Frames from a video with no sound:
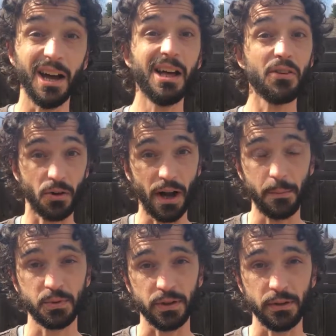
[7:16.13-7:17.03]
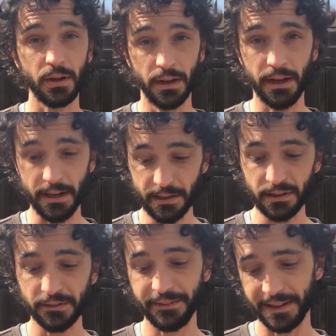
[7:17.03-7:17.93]
other option
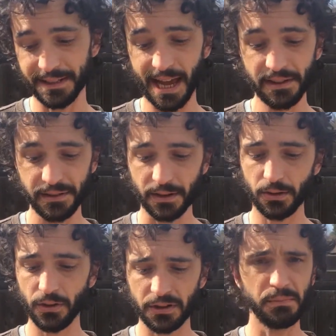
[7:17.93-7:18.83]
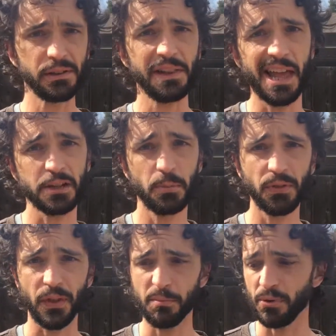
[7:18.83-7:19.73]
is this fantastic
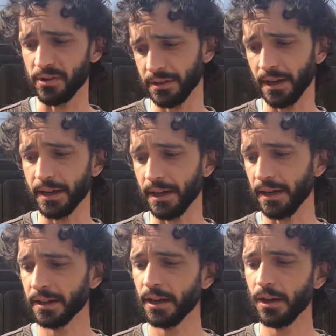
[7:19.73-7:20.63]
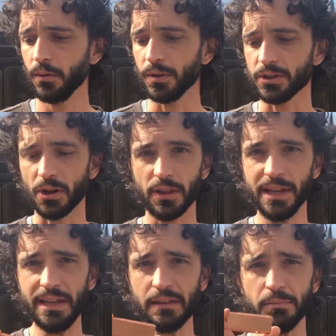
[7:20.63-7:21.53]
Christmas/birthday present I got, which are
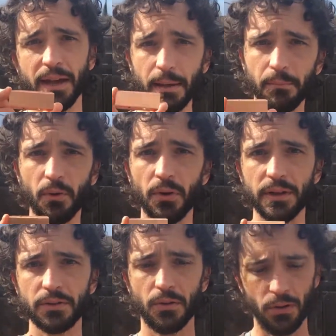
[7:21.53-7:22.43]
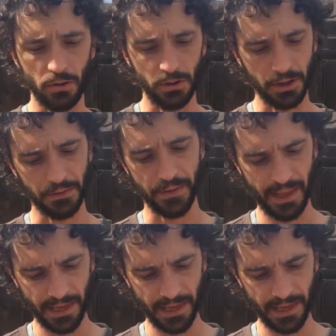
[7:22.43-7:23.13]
these bad boys. Oh, look at